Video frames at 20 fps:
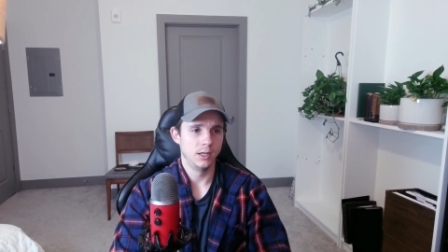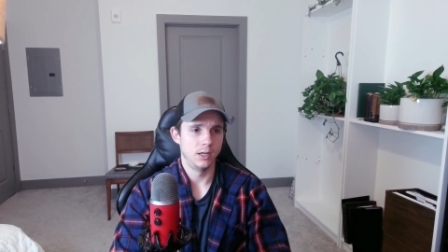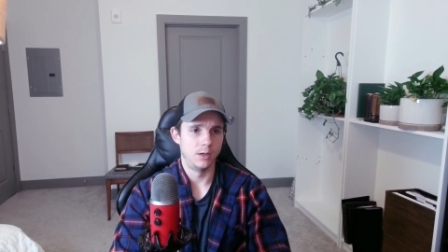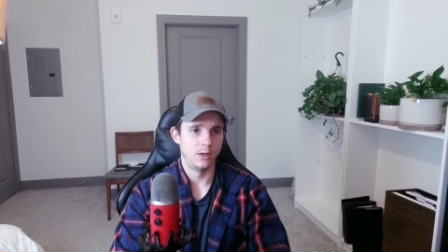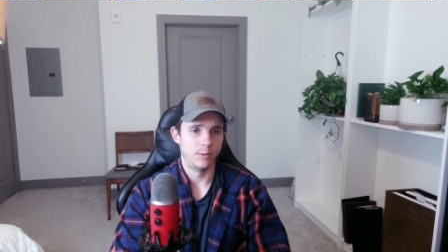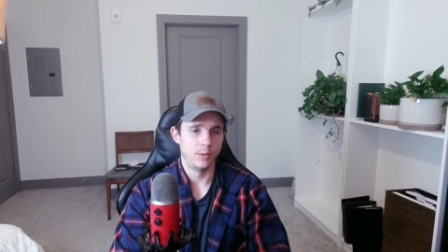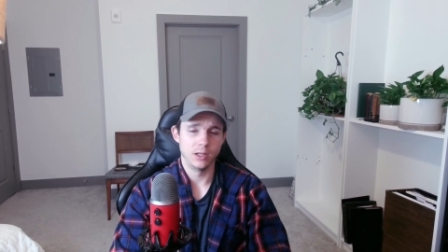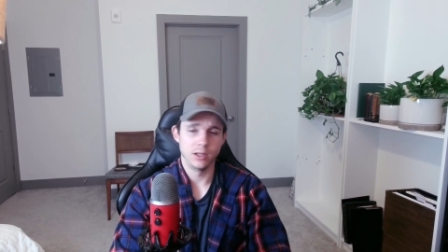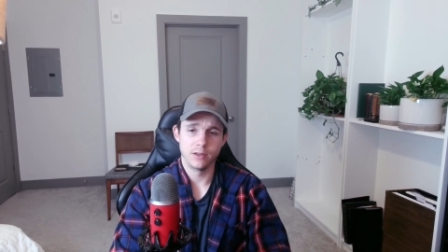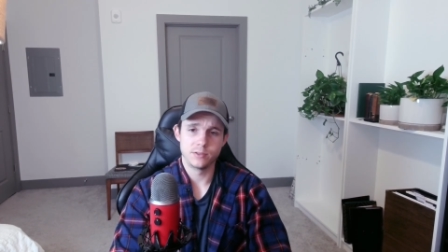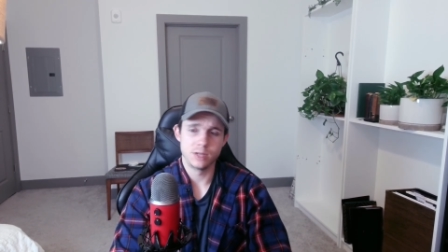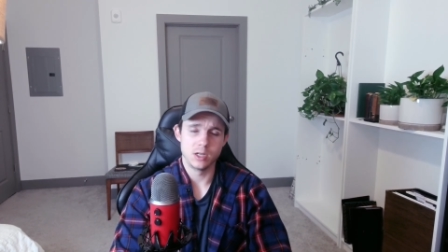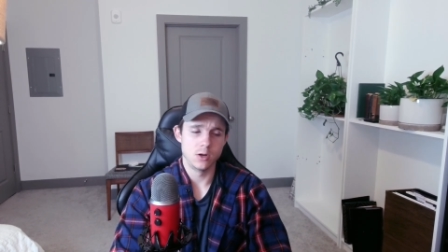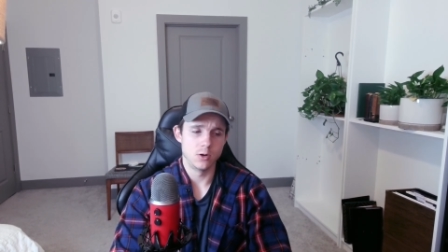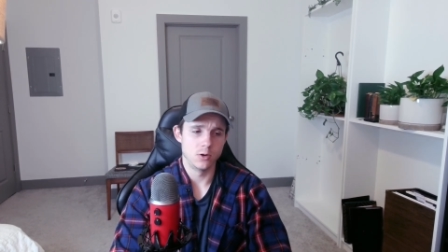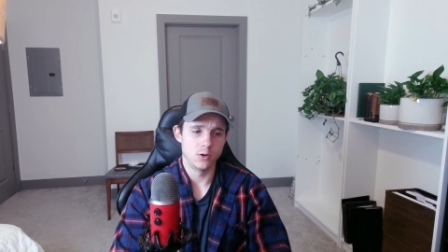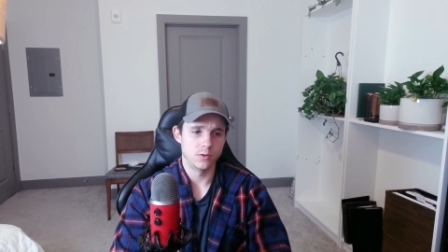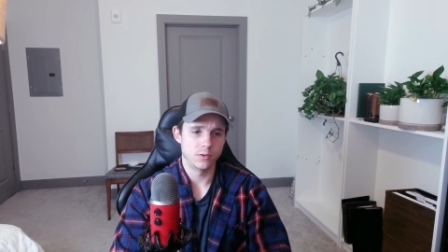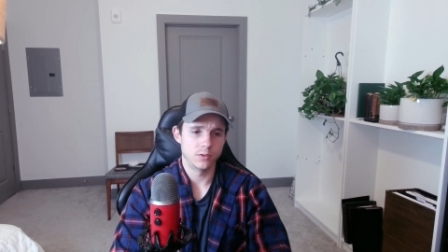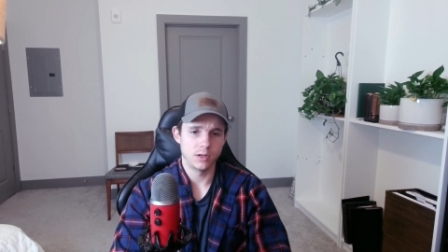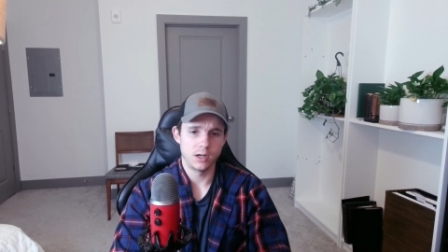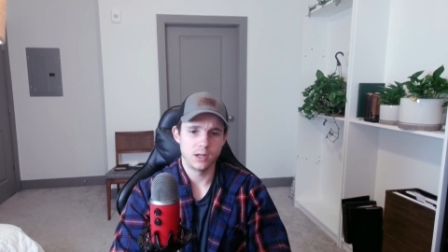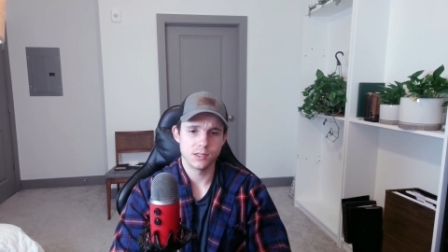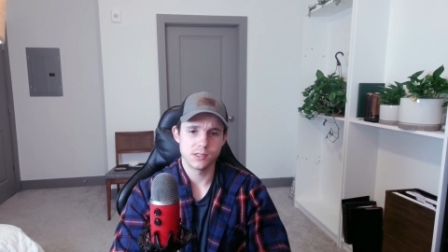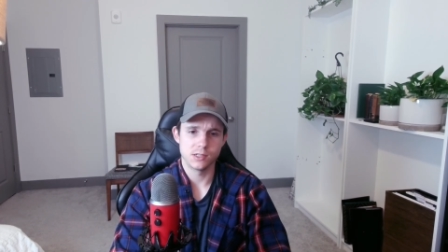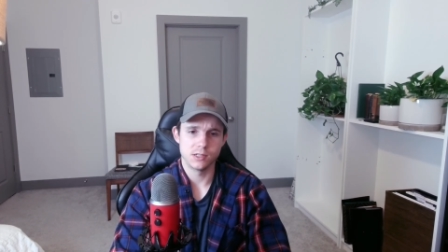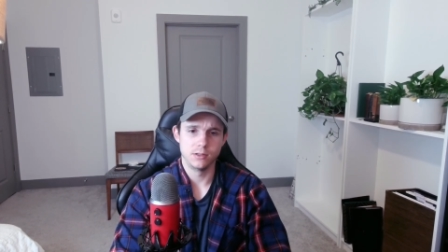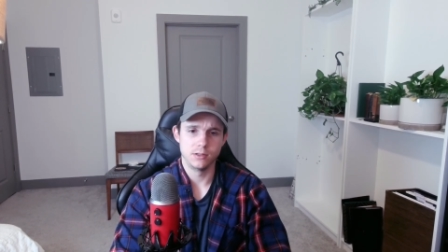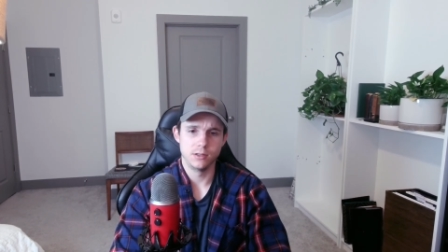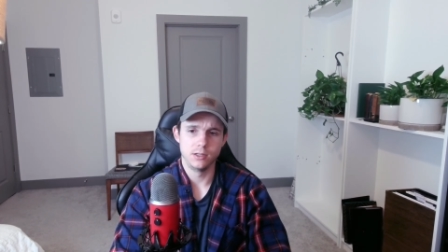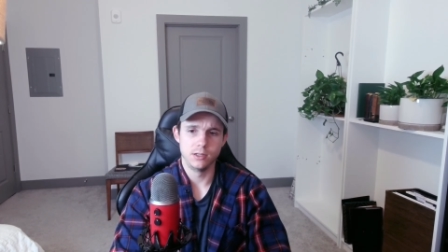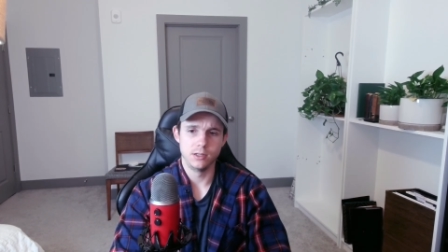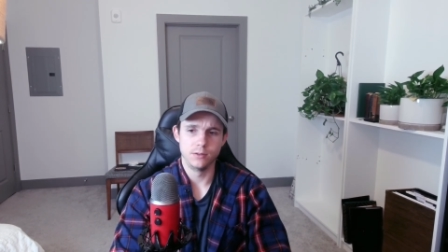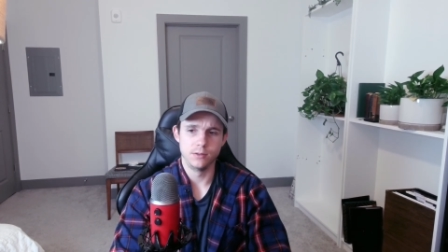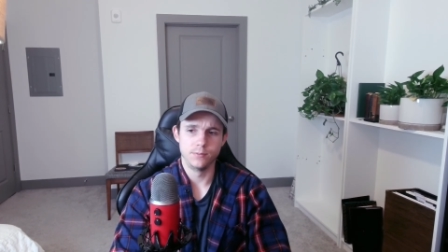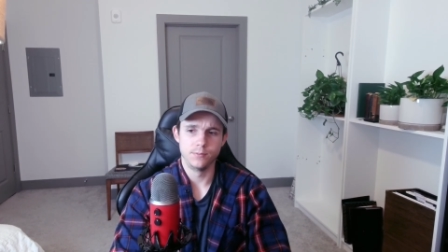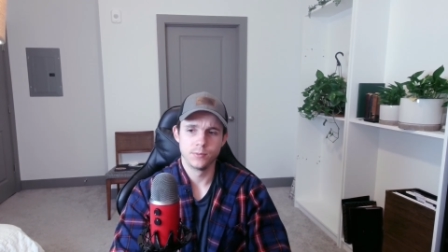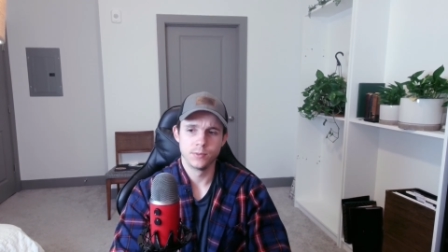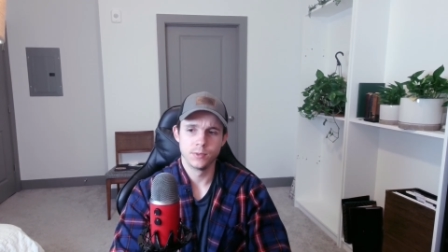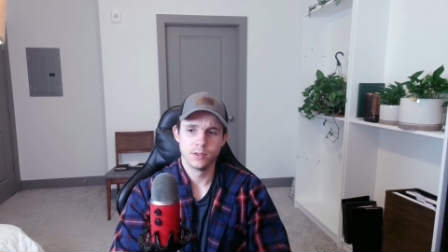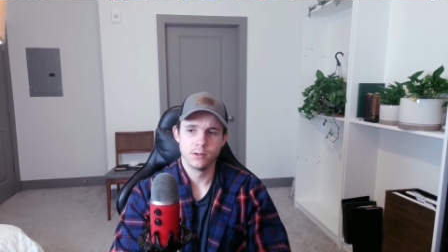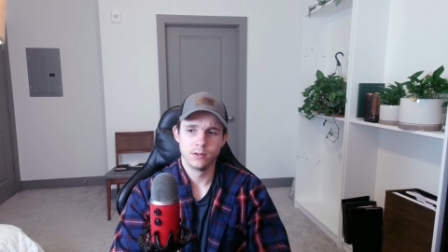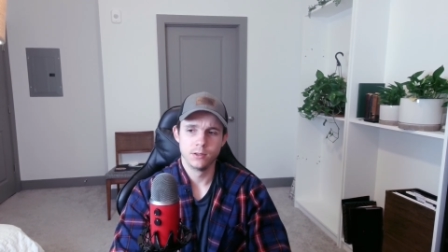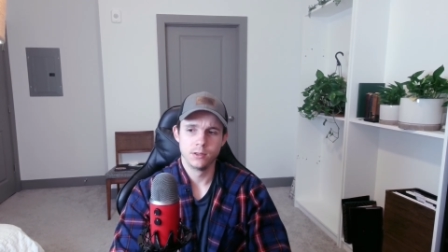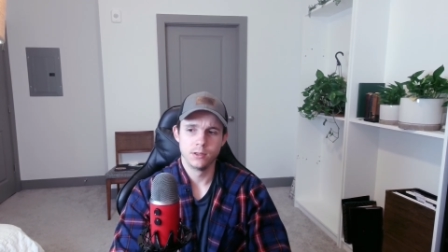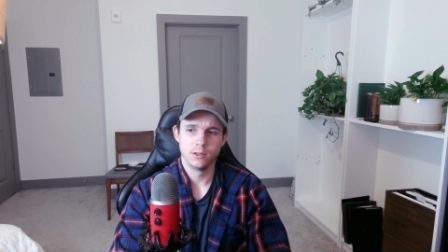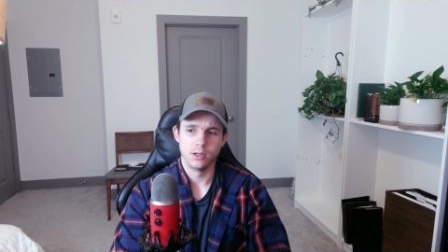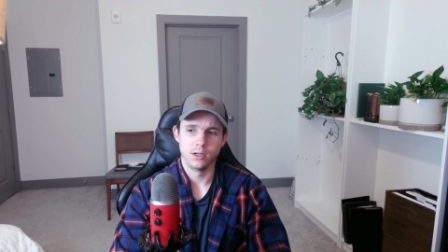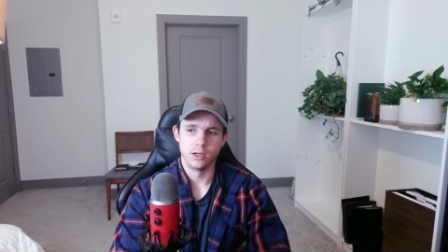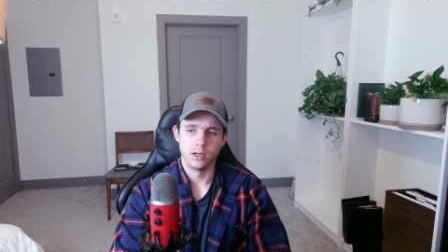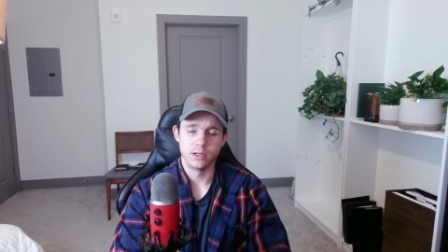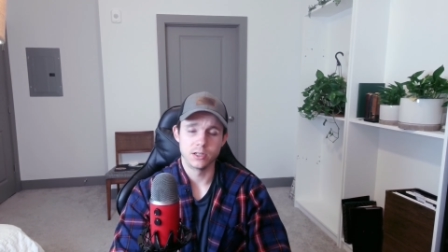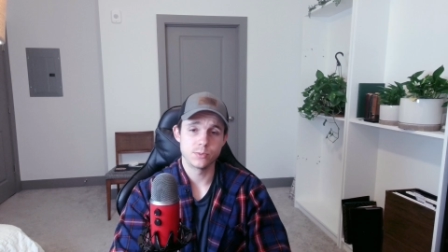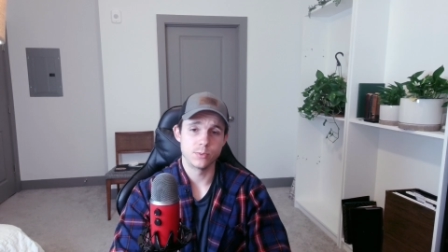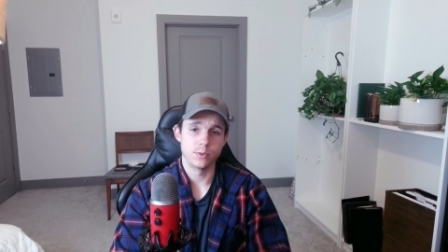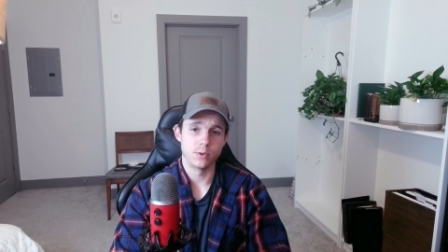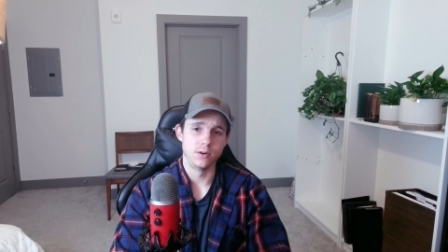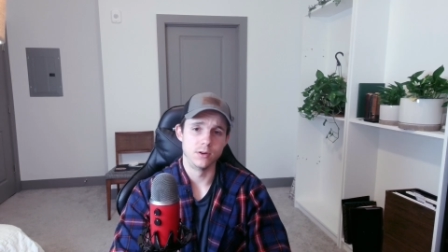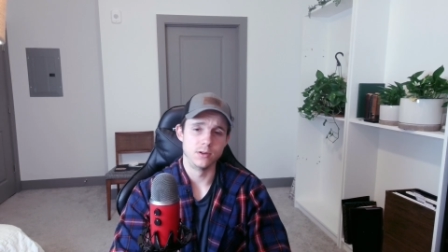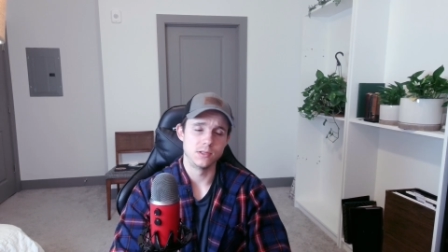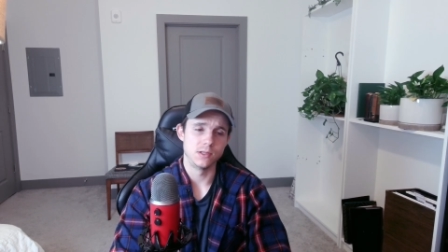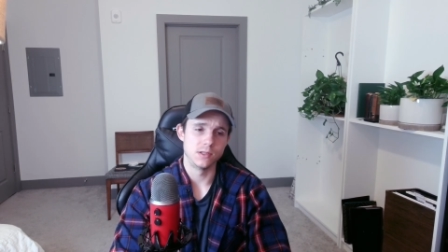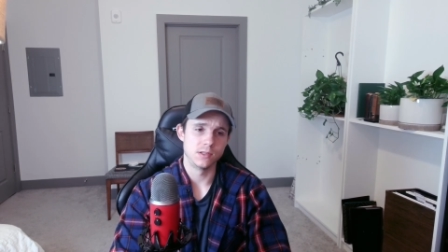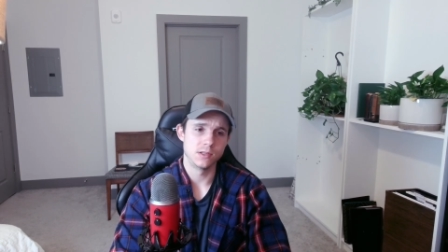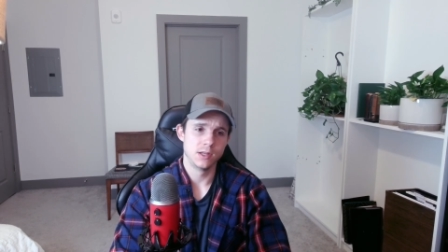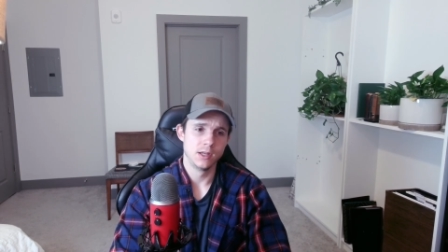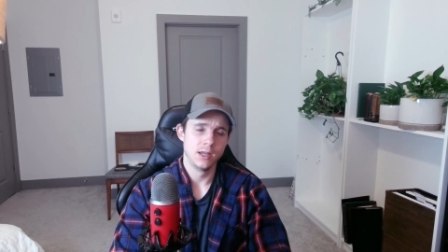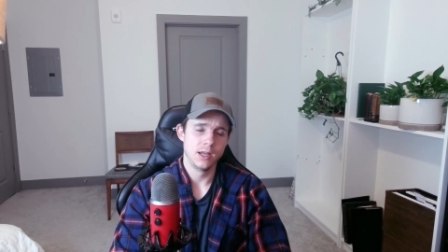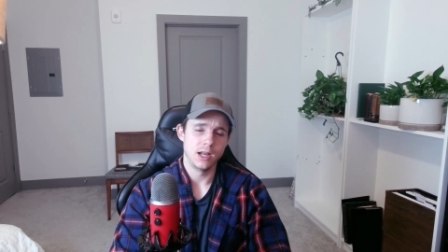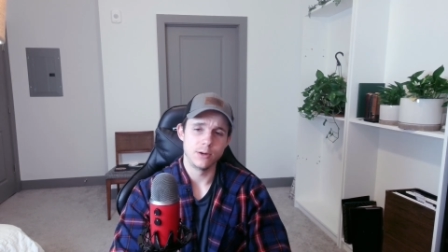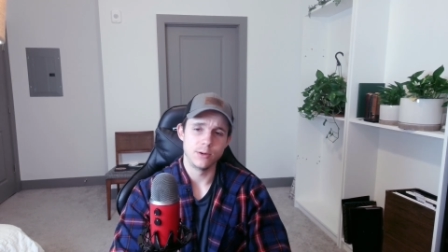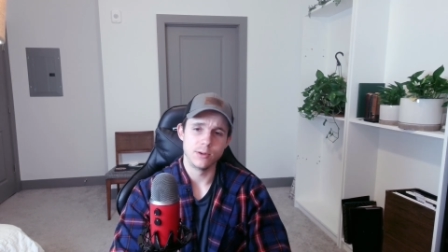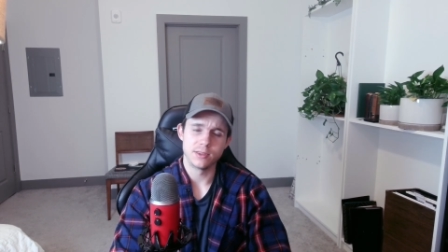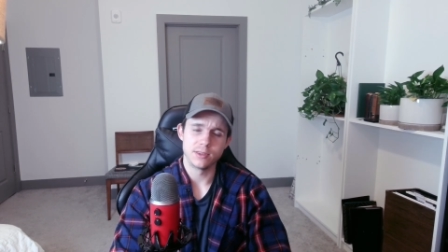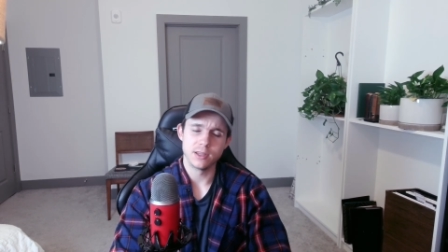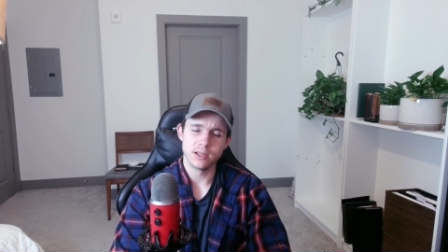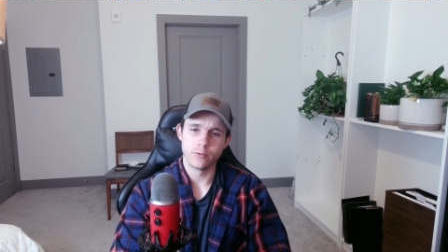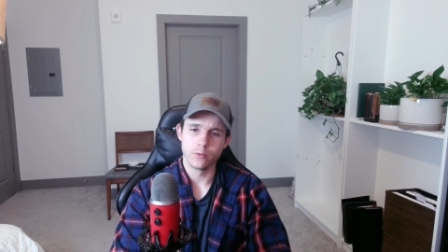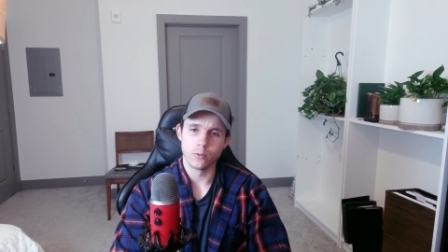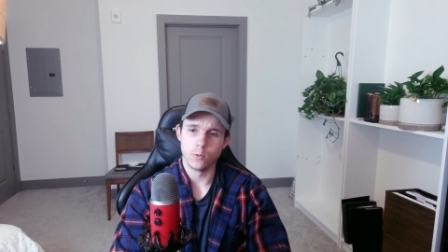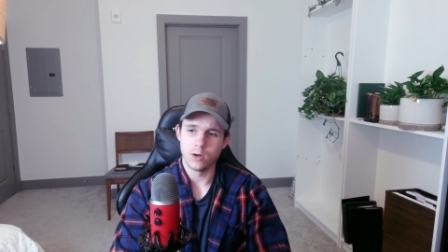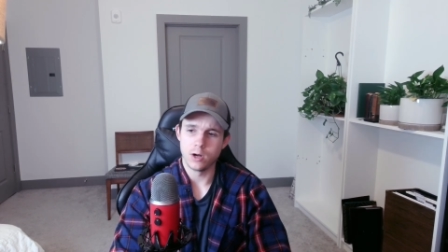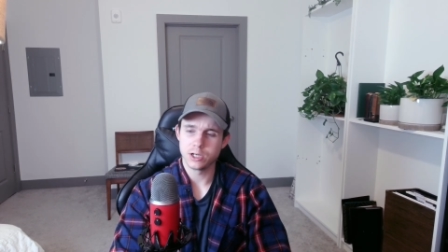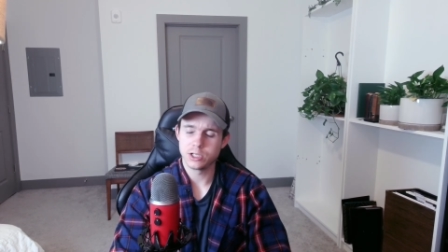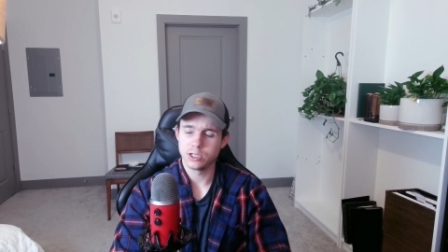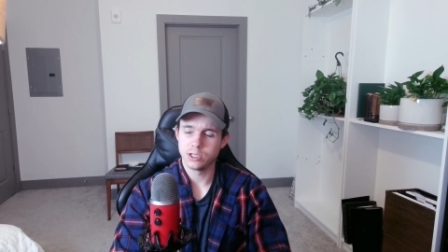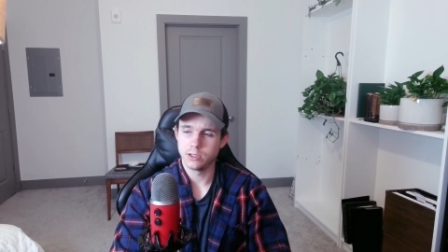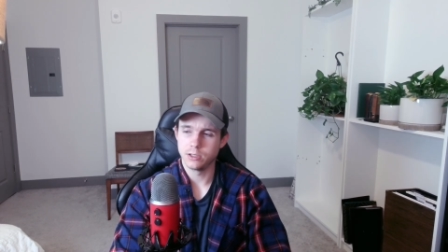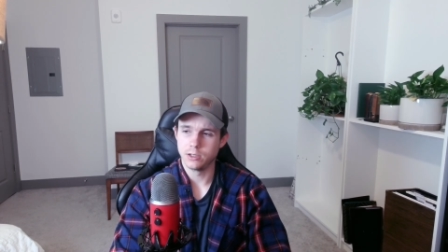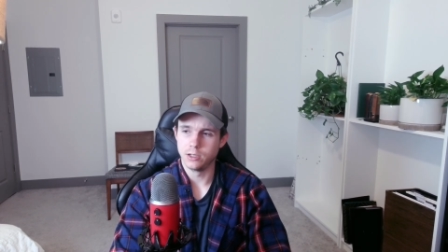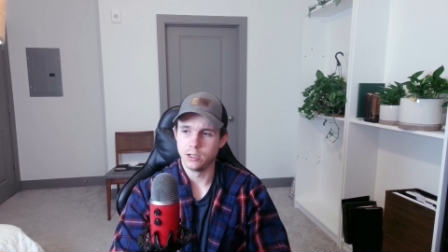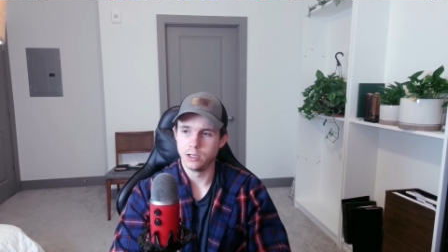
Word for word: I'd love to hear your thoughts and experiences. Anyway, thank you for watching.